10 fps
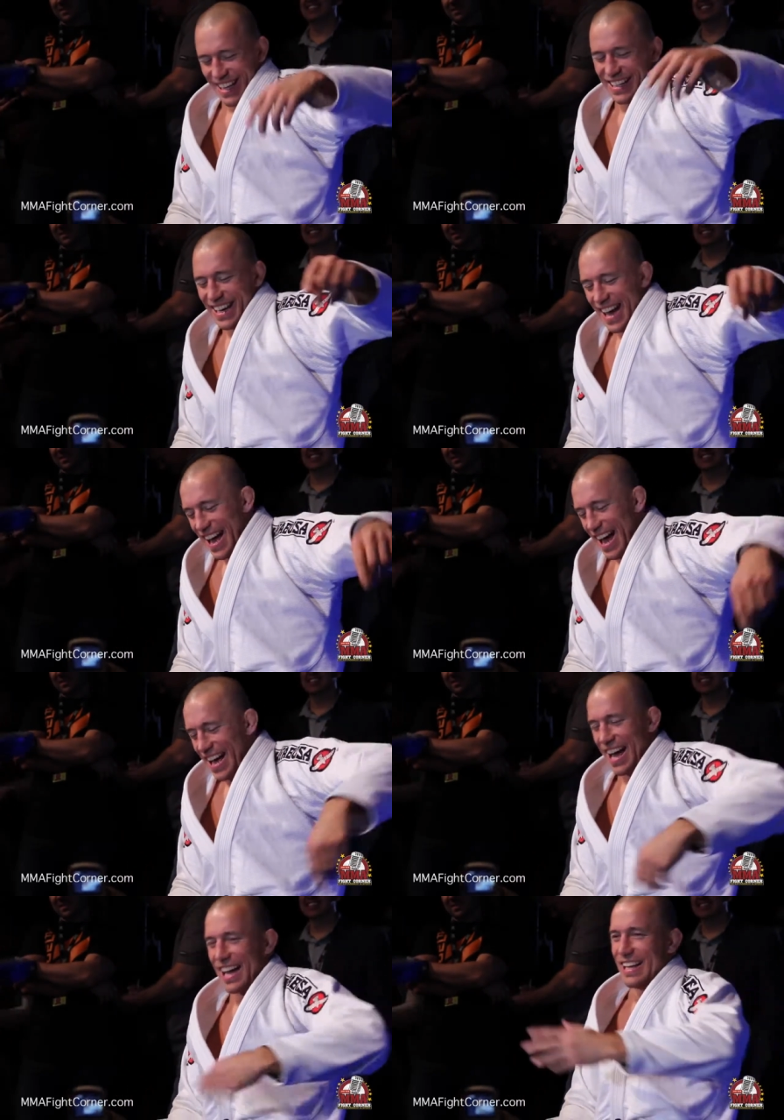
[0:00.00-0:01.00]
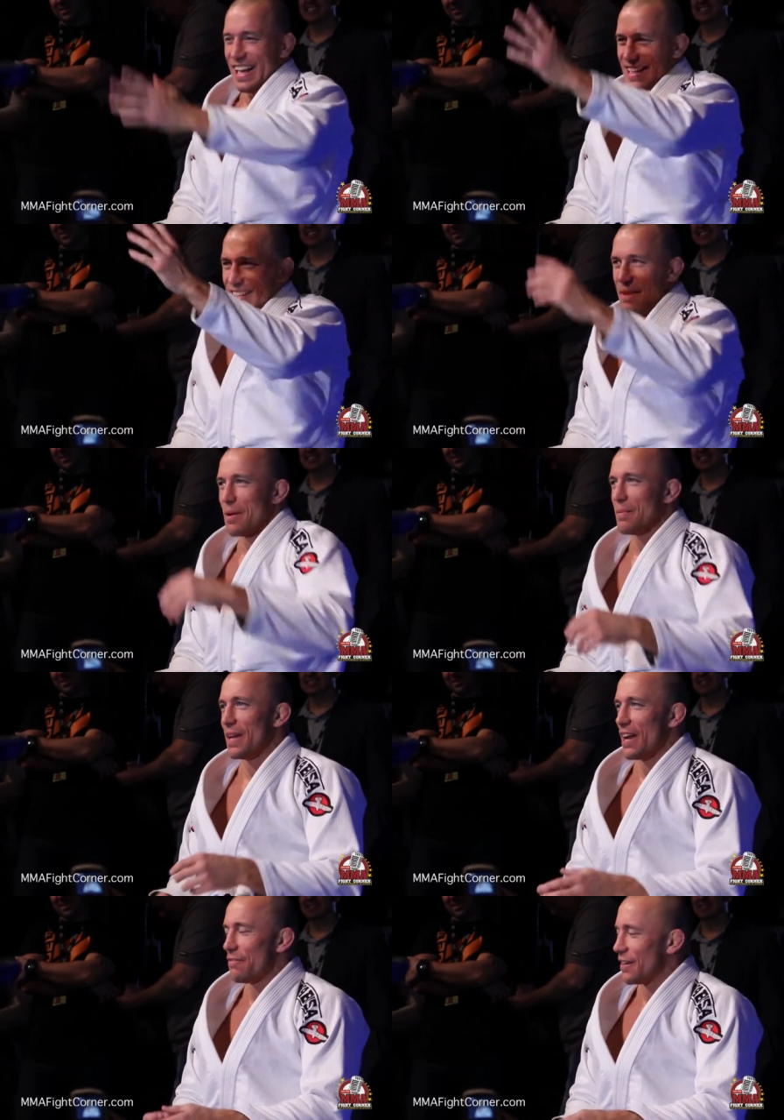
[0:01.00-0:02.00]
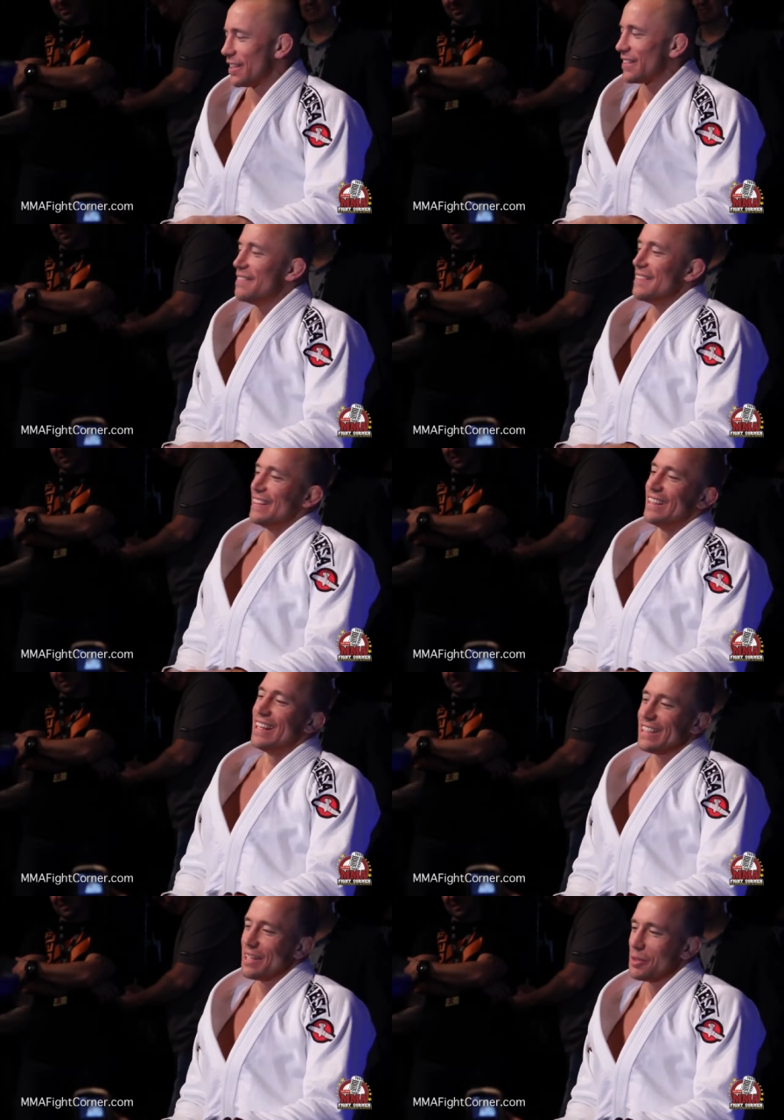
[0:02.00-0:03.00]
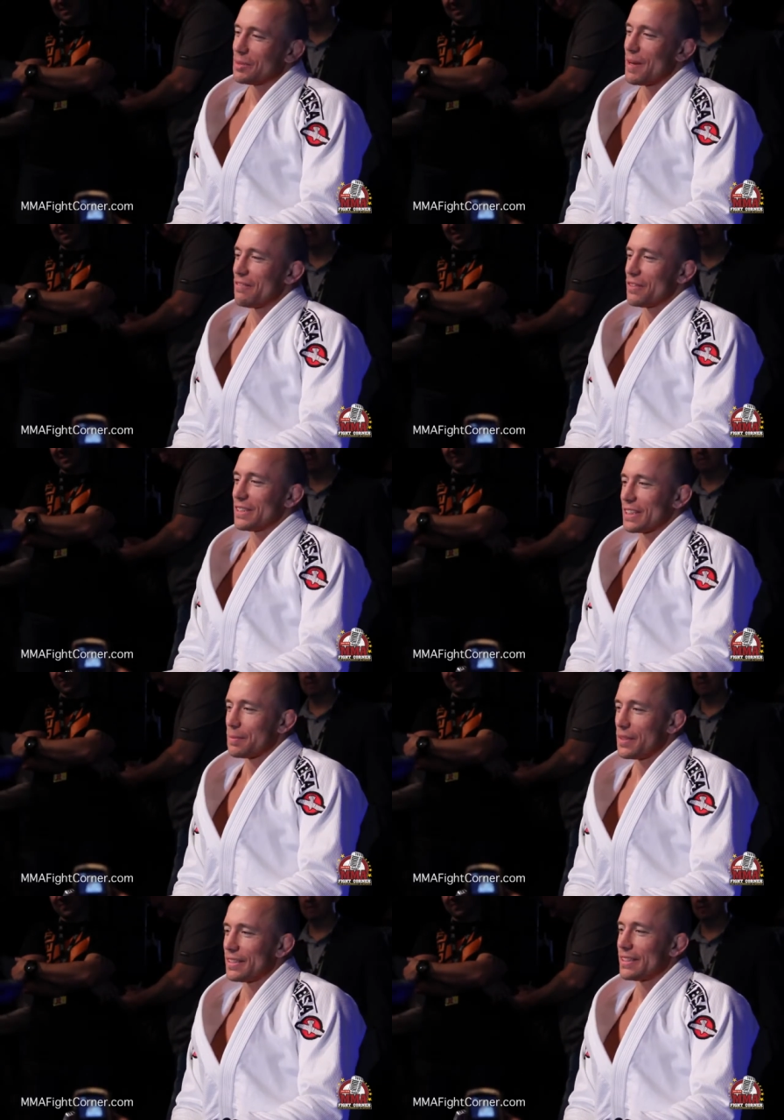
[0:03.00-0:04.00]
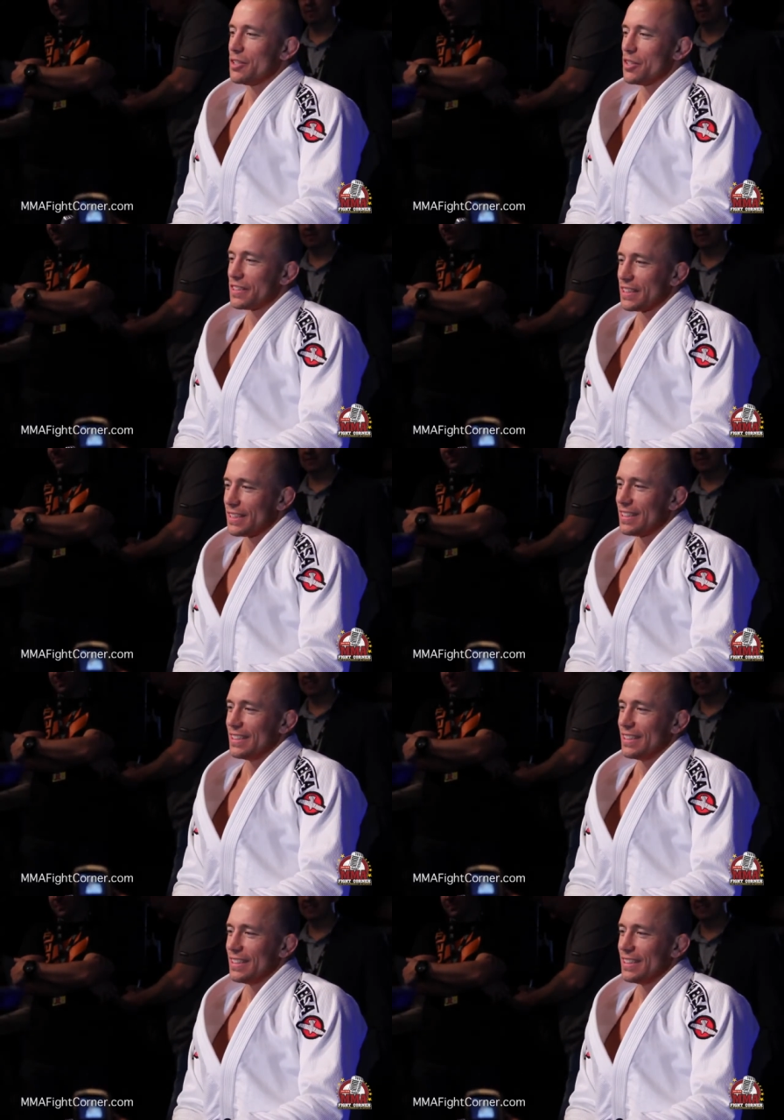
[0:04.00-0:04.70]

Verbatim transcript: and then I, I, I, I, step up and I fought. That that was my first experience in UFC. was.